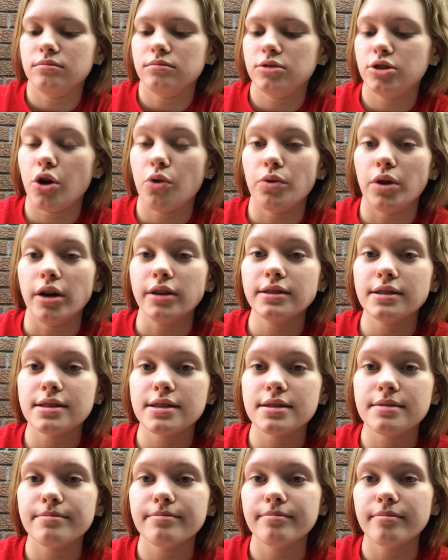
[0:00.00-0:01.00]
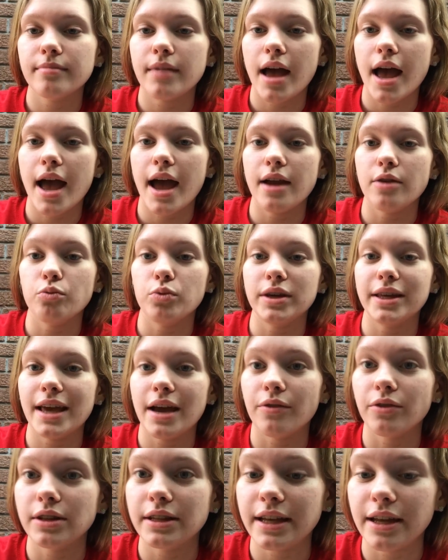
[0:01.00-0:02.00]
go nuts, and we
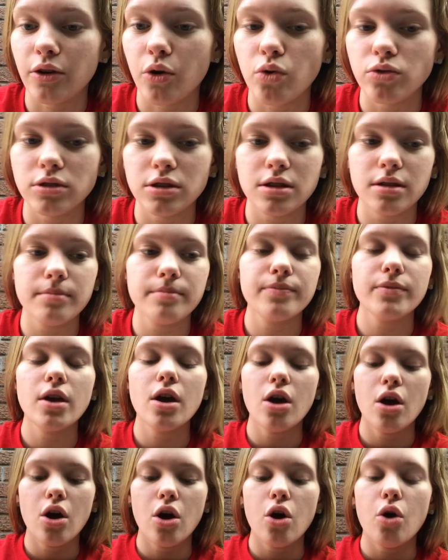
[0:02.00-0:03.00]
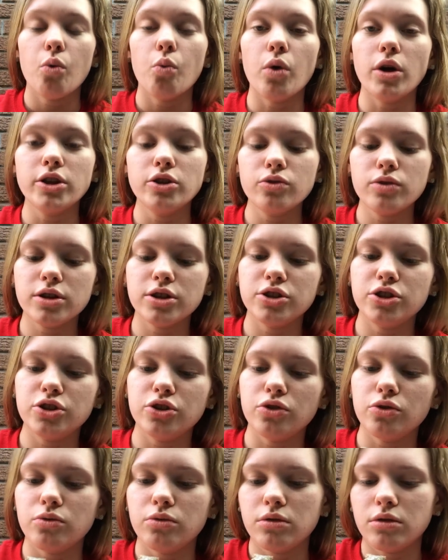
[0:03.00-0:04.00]
can't really get a hold of them. What you can
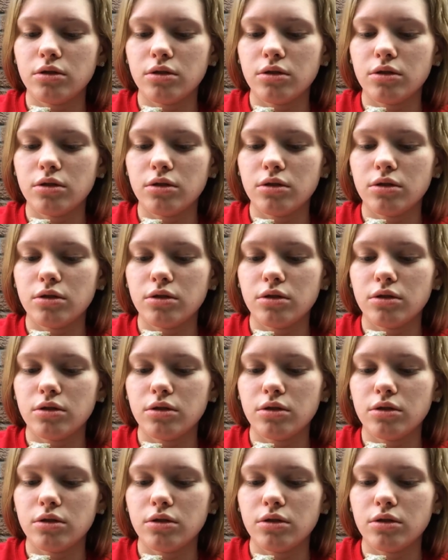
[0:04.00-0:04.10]
do,